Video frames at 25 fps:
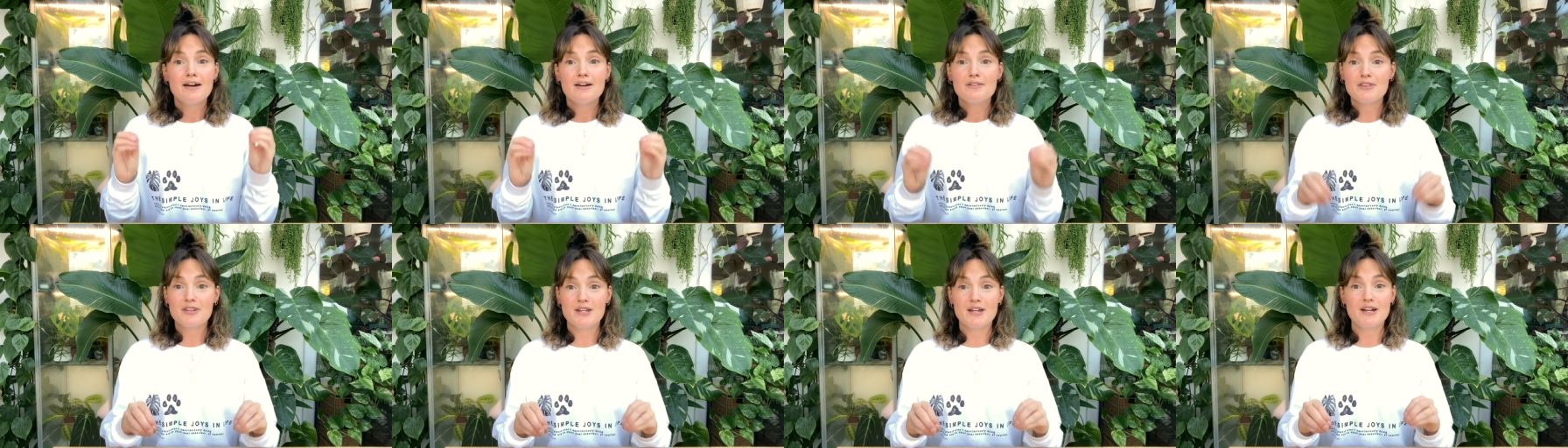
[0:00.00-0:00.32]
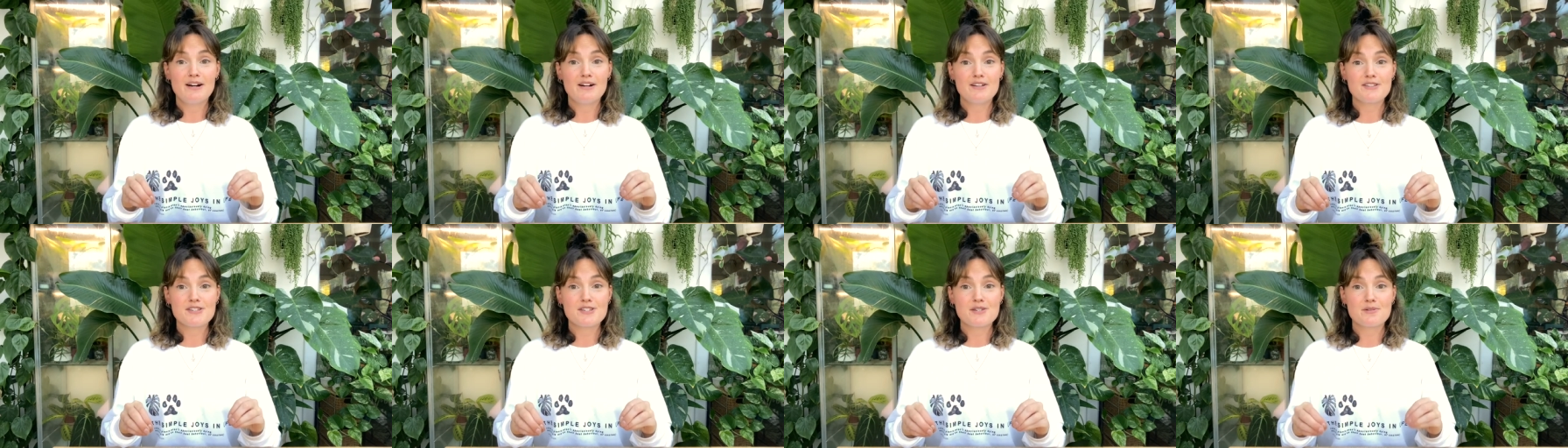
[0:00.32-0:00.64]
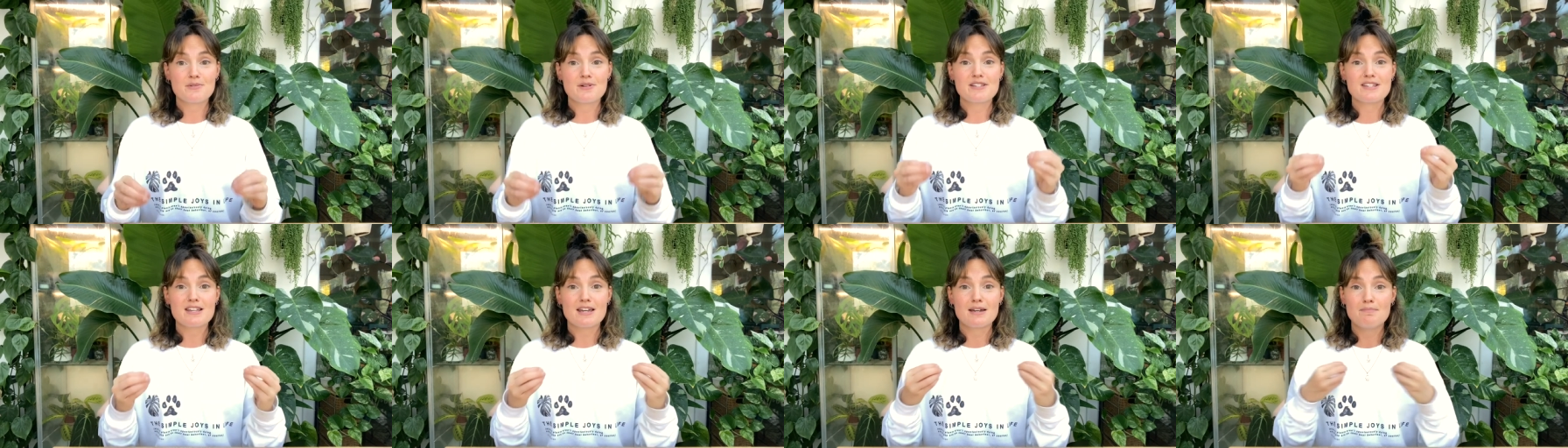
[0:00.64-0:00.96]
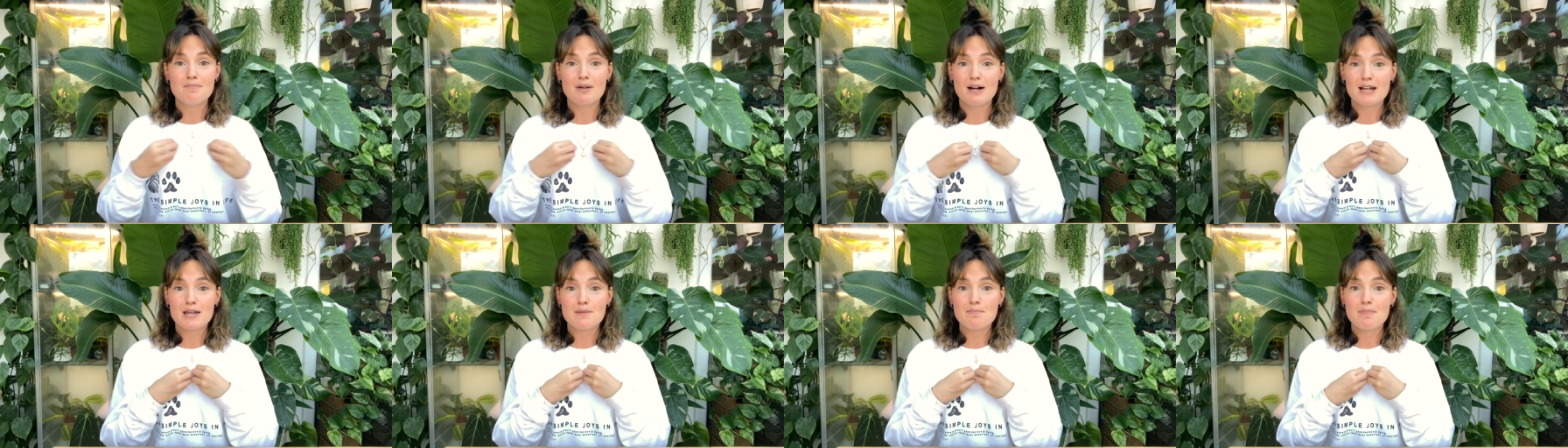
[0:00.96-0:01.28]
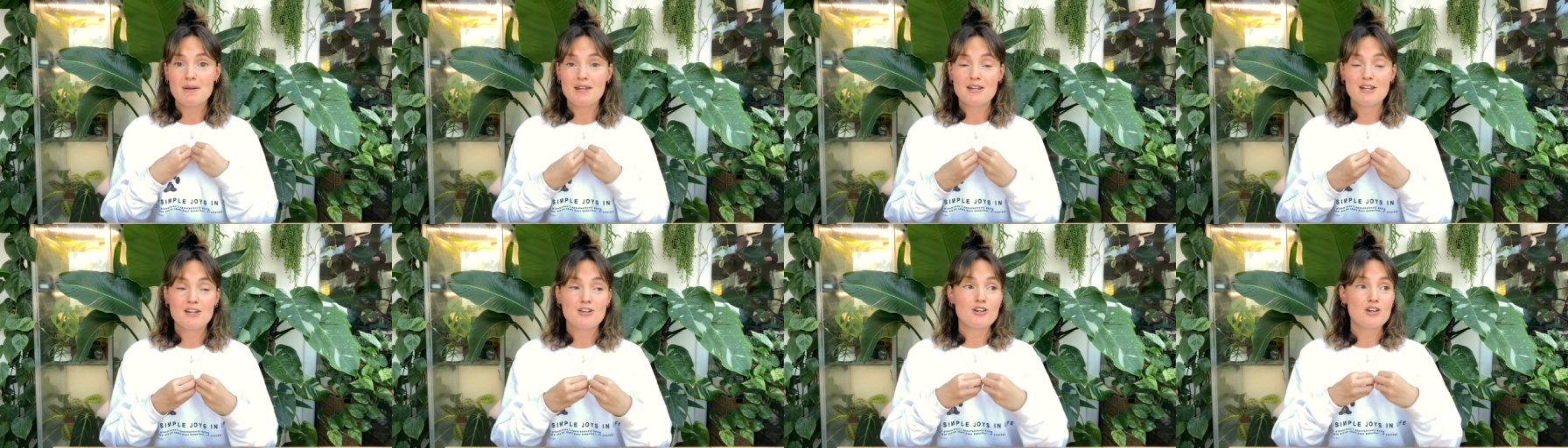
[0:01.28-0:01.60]
the answer is, in my
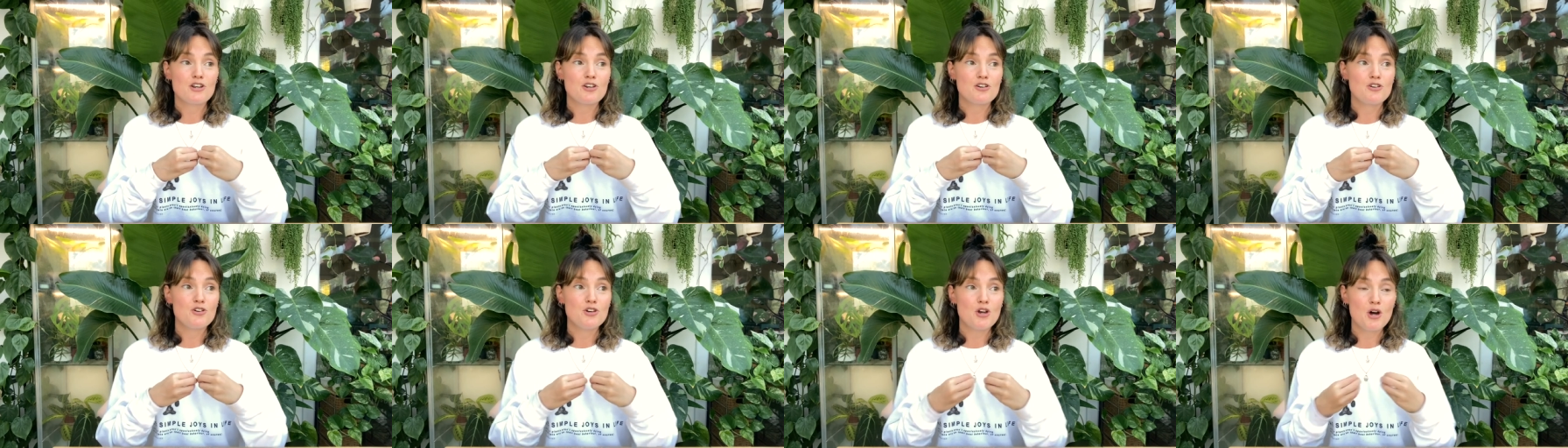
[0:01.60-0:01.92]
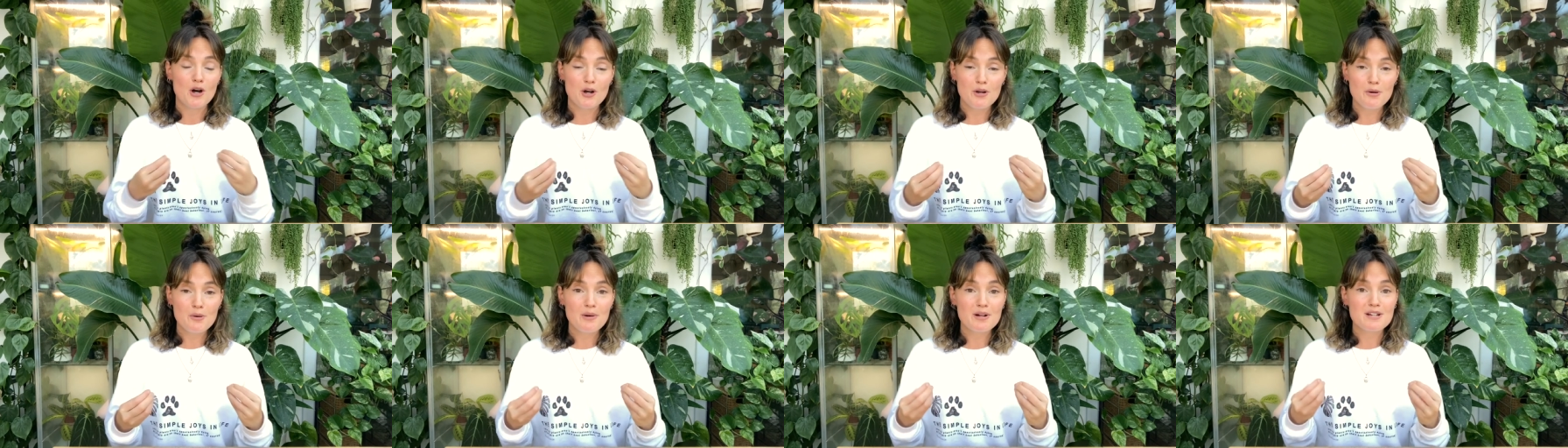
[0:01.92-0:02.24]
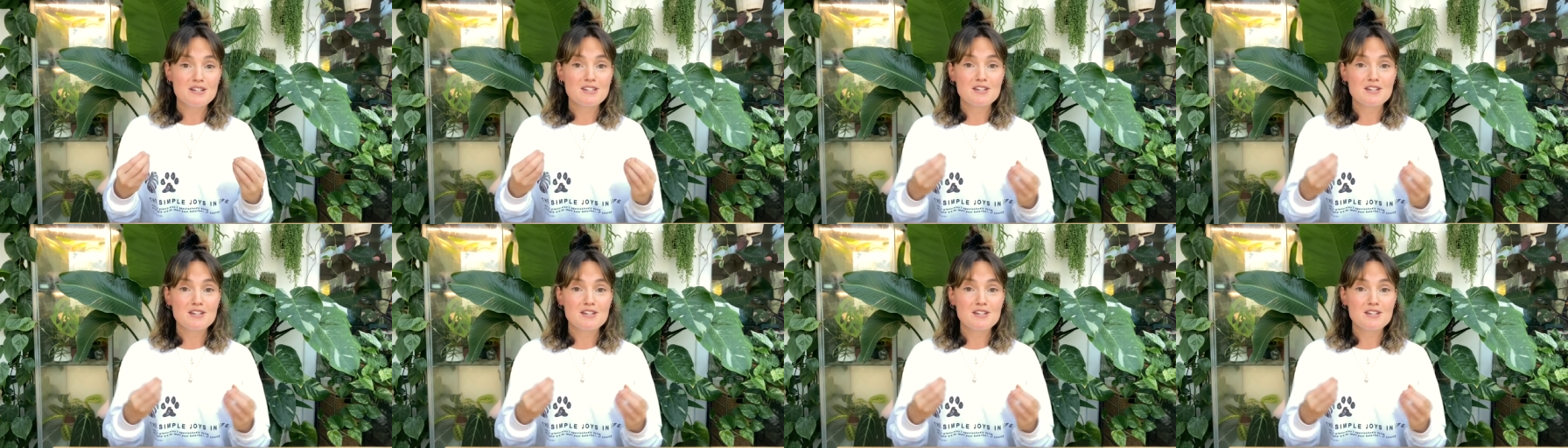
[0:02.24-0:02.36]
opinion, no.